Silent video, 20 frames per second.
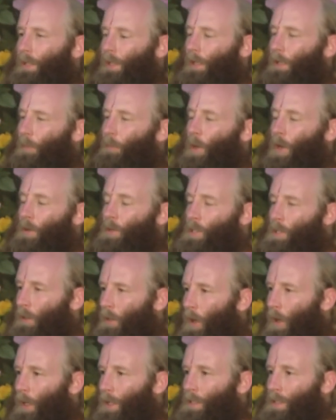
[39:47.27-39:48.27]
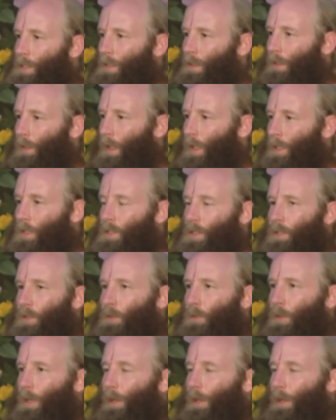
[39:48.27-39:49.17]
Like about as long as it takes you,